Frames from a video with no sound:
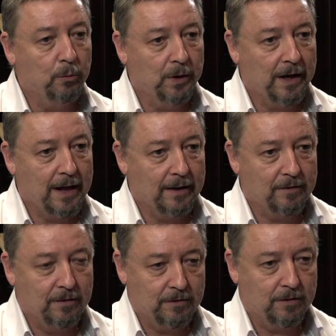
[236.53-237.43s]

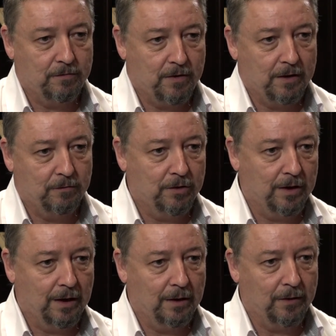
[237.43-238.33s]
realities of the
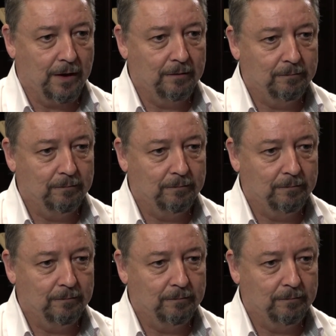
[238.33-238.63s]
5G era.